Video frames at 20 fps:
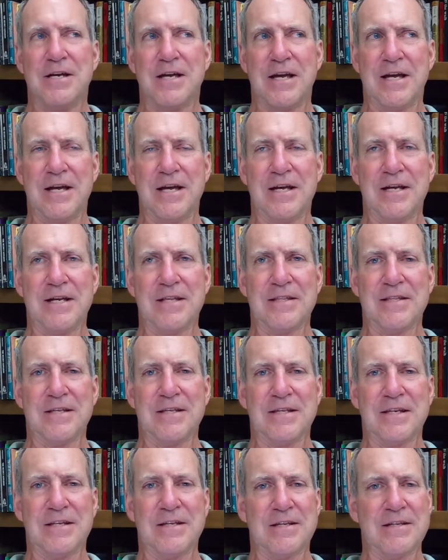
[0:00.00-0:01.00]
and
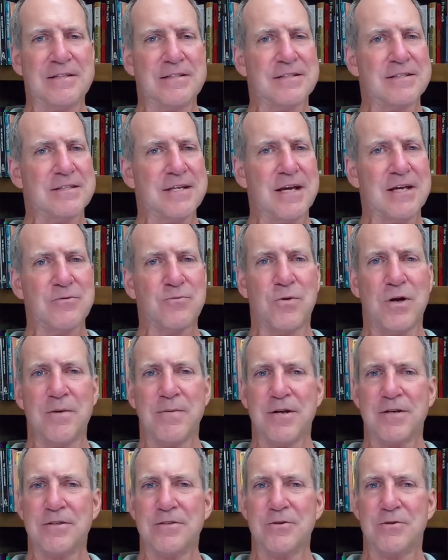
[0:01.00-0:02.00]
then it decides, what
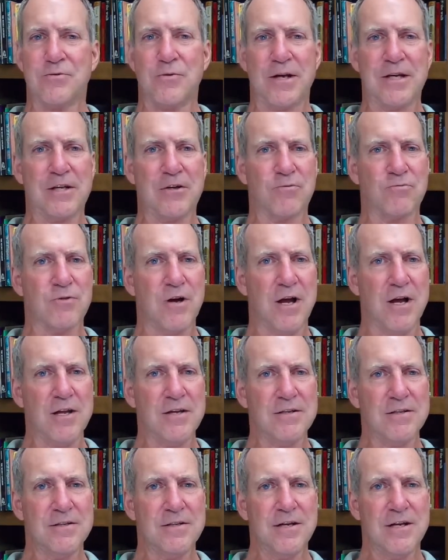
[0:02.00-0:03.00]
am I going to do? Do I need to
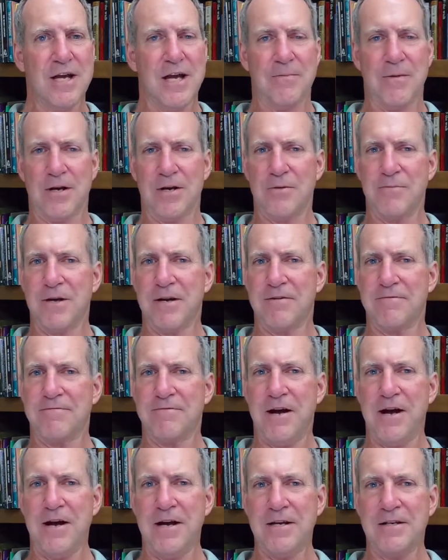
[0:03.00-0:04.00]
run? Am I going to be in a
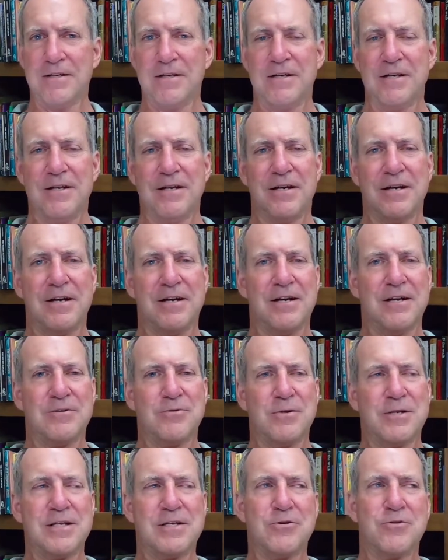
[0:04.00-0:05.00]
fight? Do
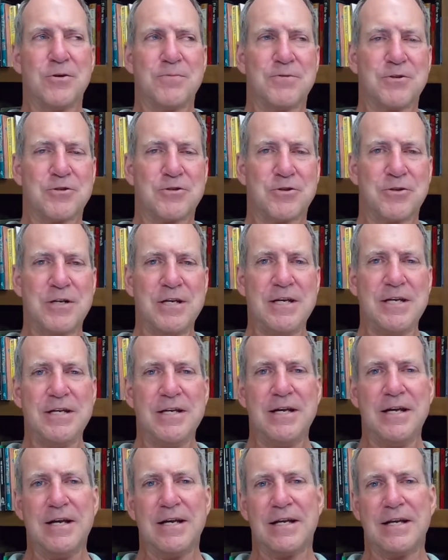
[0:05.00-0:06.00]
I need to go up the
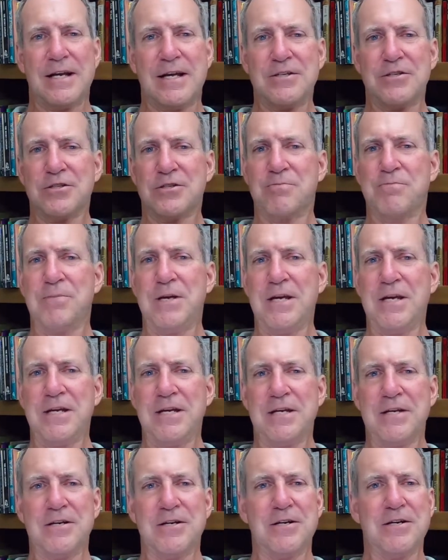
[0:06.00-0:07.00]
tree? Can I just be
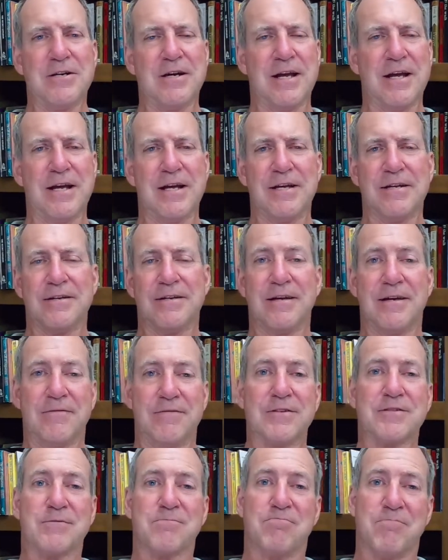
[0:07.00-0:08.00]
here? And
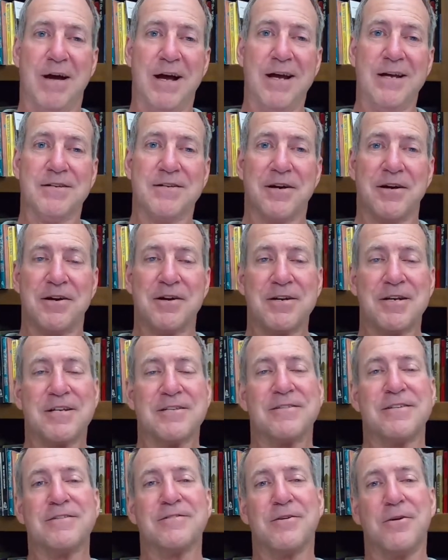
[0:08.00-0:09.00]
if it's my dog,
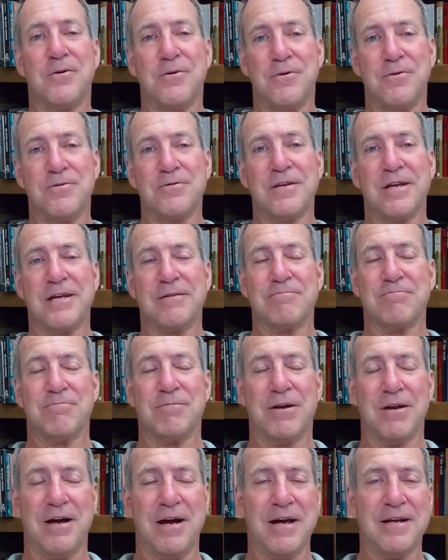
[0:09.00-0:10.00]
because he's old and
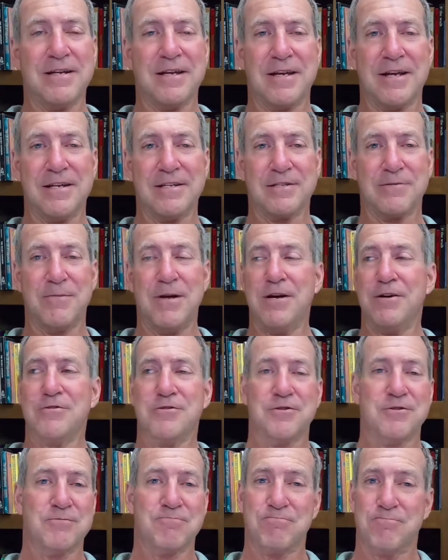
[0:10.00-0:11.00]
blind and can't smell,
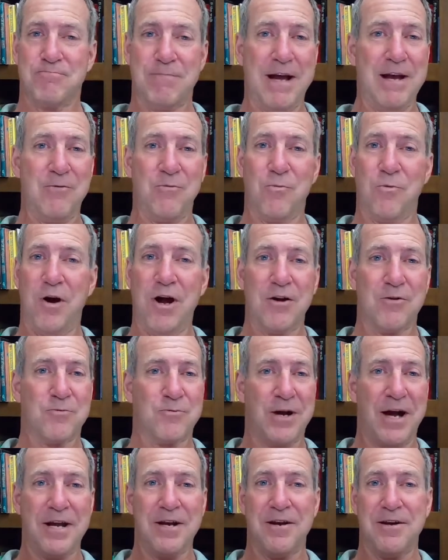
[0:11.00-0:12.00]
just might walk
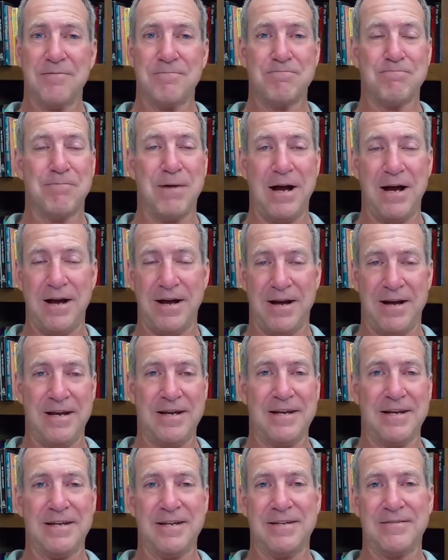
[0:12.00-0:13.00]
right on
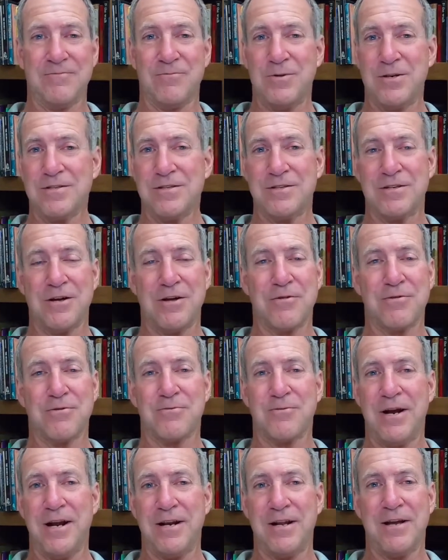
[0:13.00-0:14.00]
by and wasn't a
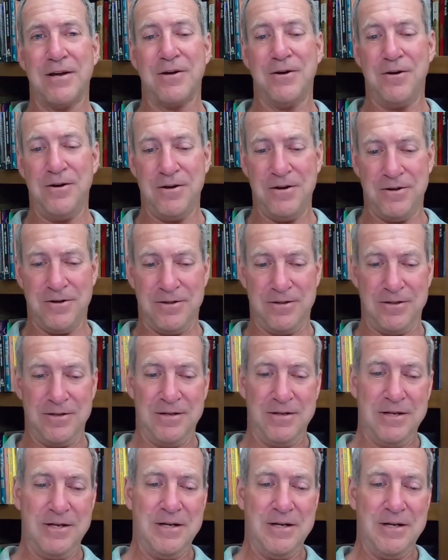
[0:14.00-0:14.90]
threat at all.